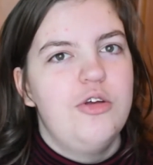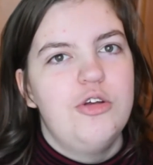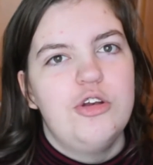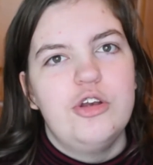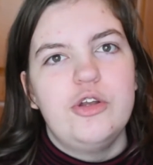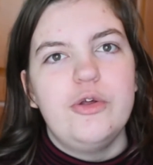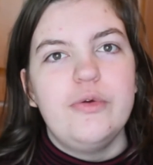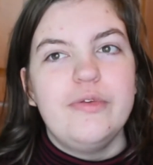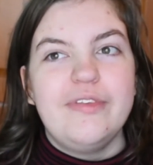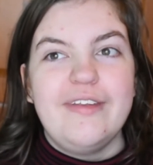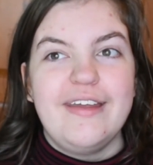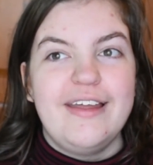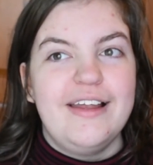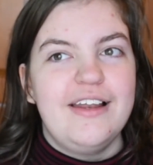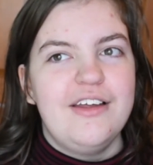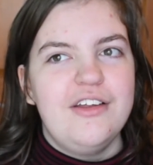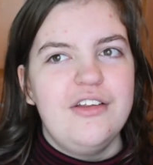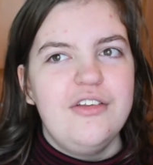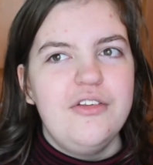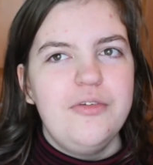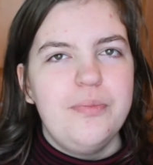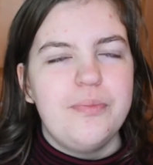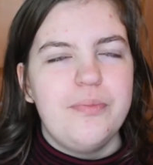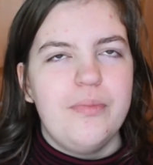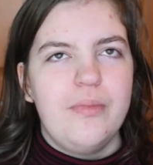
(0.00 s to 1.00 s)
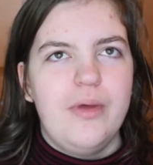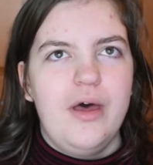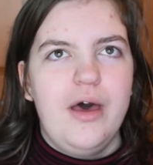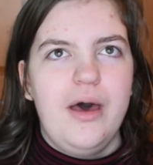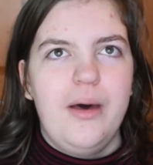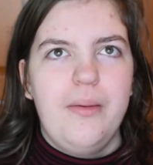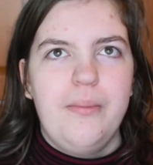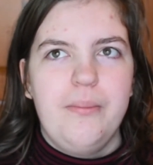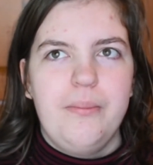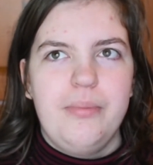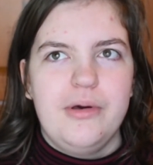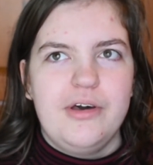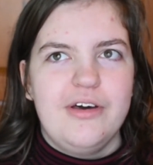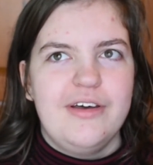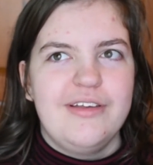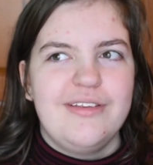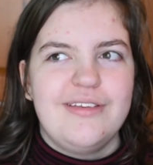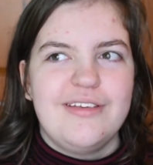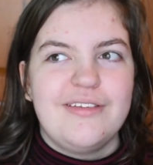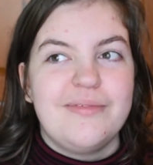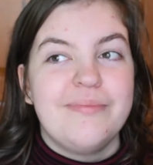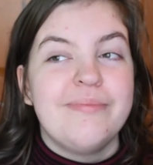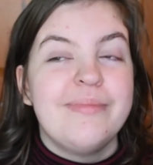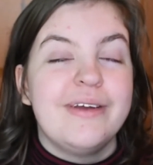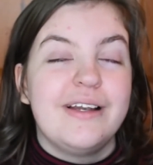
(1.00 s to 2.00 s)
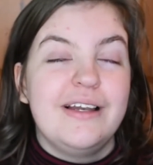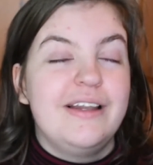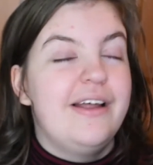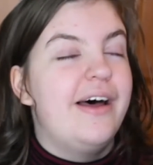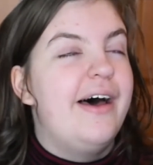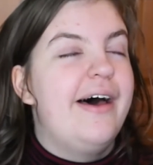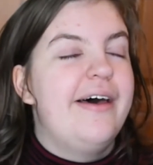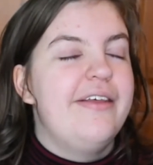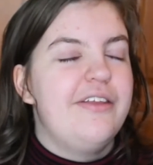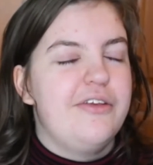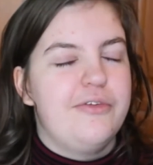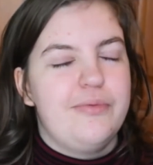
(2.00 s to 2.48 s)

New Zealand, because it's Middle Earth,